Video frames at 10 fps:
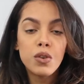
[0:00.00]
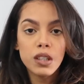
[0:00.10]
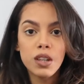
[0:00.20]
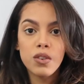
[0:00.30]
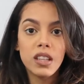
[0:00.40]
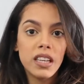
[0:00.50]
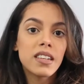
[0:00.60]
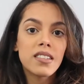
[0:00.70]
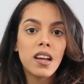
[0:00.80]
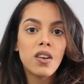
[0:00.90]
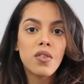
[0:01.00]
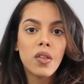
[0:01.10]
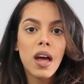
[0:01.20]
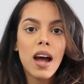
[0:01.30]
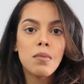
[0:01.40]
really excited for
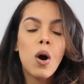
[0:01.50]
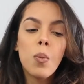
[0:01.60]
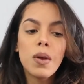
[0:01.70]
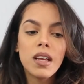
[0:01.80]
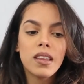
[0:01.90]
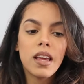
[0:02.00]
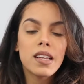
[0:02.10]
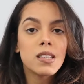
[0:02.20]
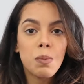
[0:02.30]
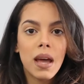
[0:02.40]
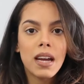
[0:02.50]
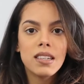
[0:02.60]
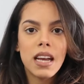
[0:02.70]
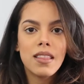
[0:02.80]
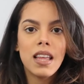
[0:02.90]
that. I'm hoping that they
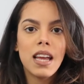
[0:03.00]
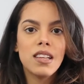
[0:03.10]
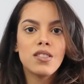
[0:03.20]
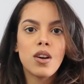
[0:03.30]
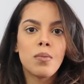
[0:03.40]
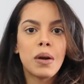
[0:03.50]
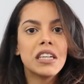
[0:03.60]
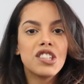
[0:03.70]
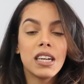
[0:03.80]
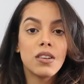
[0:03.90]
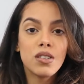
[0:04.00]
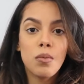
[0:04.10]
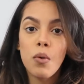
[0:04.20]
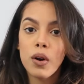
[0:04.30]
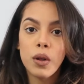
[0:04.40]
expand and they start branching out
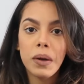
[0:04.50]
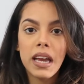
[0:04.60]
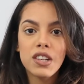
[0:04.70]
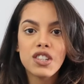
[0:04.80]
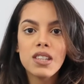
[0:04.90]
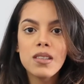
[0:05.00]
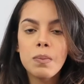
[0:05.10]
to more locations,